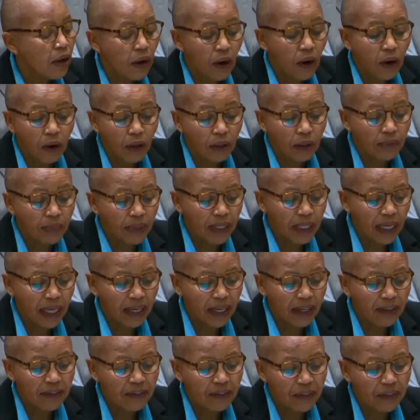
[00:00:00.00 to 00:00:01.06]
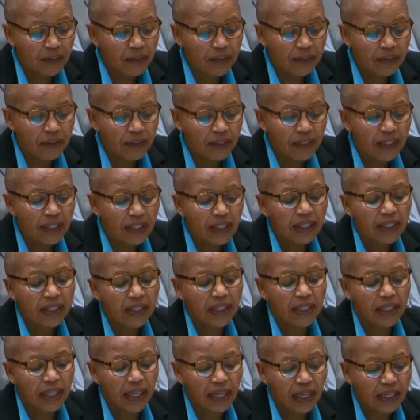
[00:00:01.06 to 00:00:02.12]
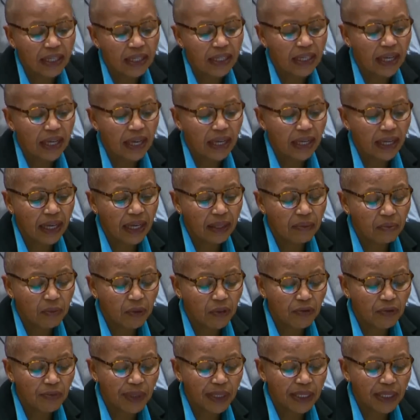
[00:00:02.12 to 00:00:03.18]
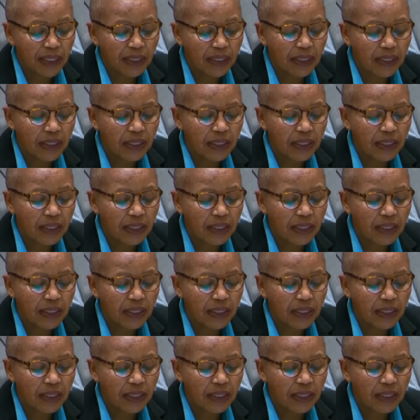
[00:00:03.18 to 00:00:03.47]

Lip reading: on behalf of the non-aligned movement.